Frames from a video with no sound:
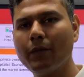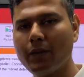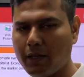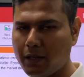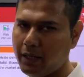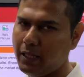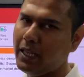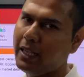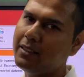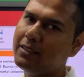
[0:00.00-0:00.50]

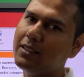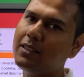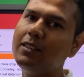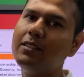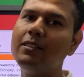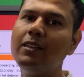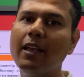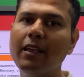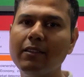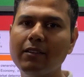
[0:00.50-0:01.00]
The answer is
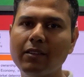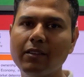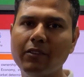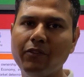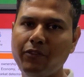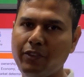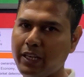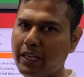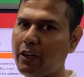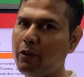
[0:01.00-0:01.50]
yes,
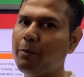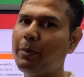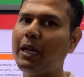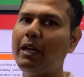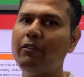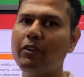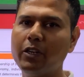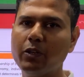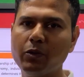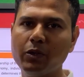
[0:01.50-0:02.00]
we have
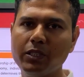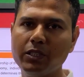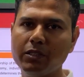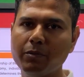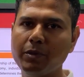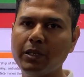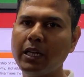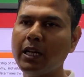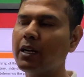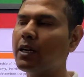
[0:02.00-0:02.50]
private ownership
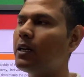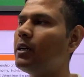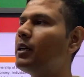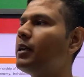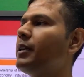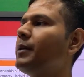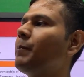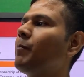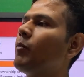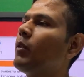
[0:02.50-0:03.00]
in our country.
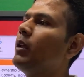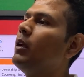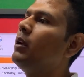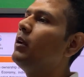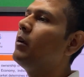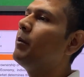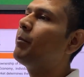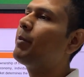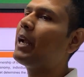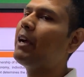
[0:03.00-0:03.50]

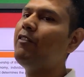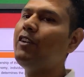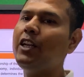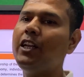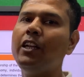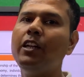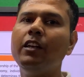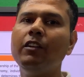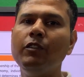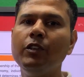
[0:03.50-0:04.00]
Private
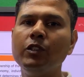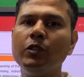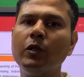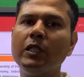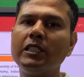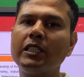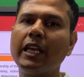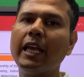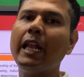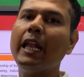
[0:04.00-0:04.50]

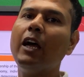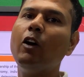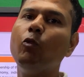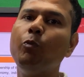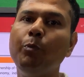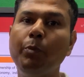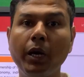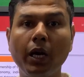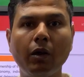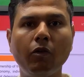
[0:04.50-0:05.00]
individuals can have
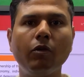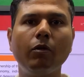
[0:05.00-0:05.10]
big